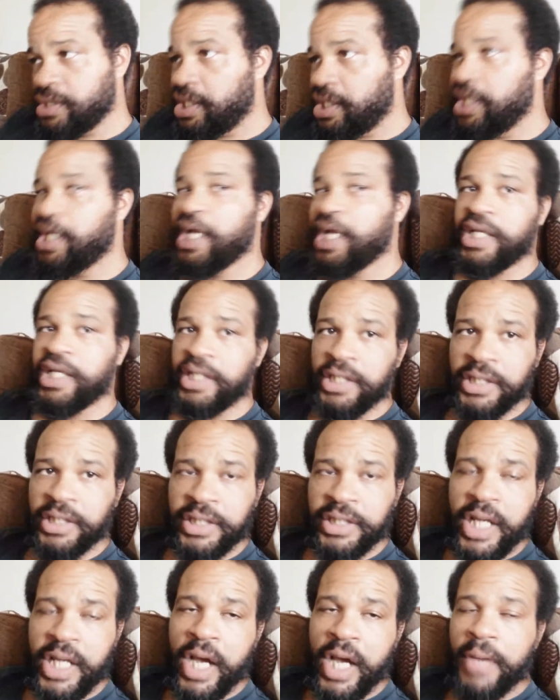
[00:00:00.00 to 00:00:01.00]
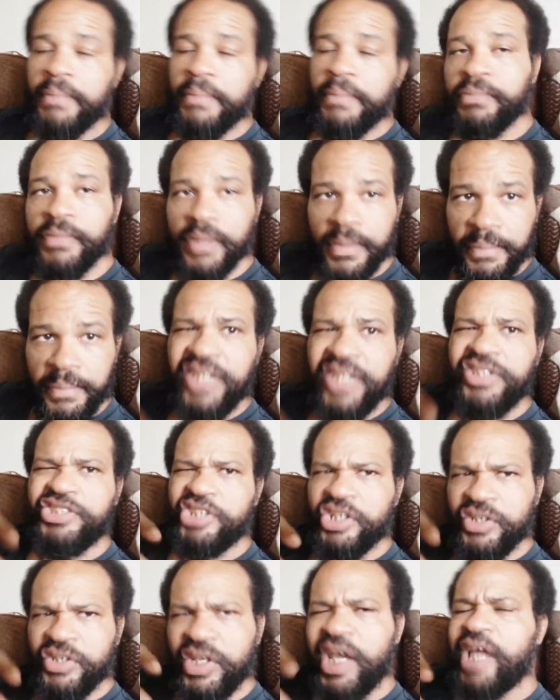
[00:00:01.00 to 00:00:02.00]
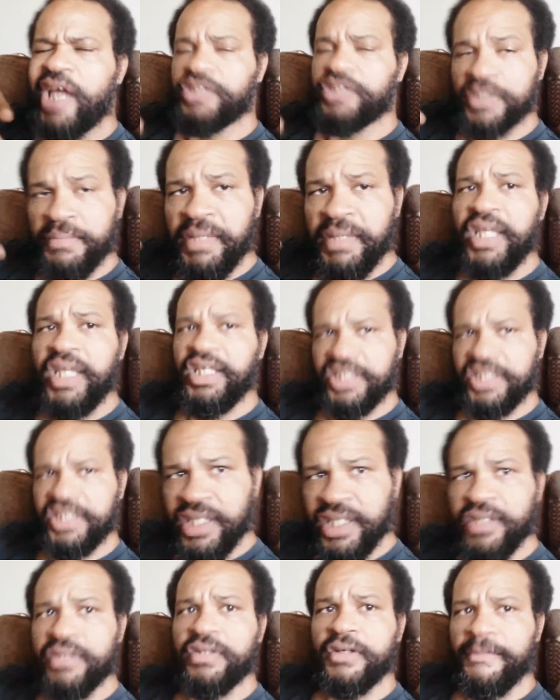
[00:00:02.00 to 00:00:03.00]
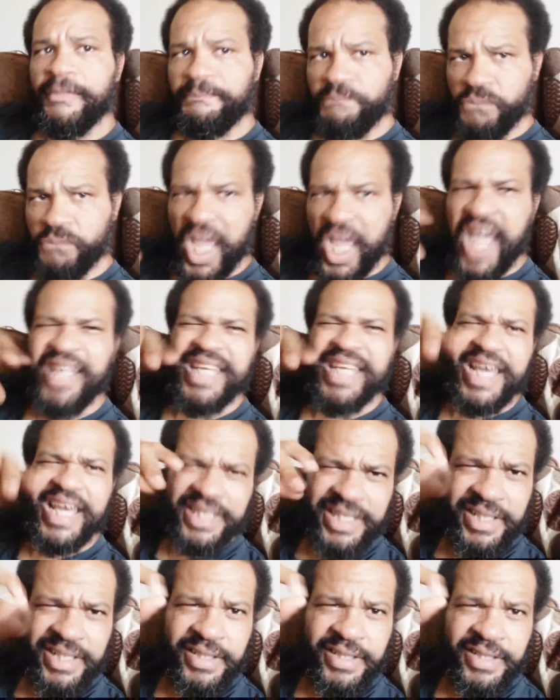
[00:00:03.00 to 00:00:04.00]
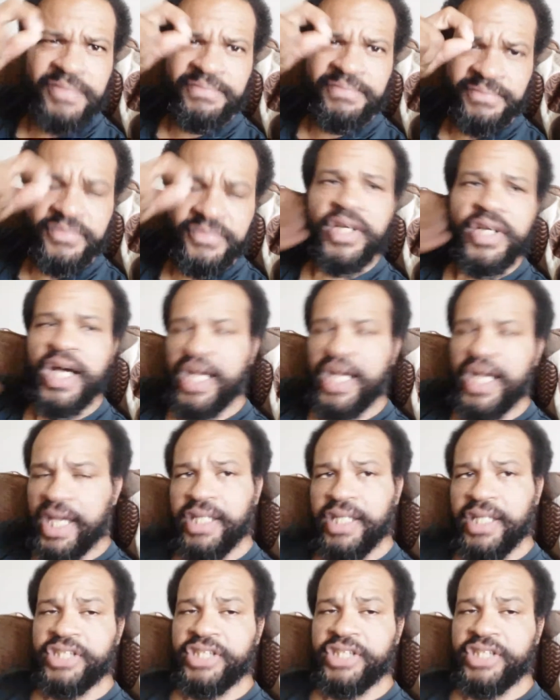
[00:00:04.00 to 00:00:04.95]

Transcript: He kind of eked it out, but he still, to me, he still had that little umph ahead of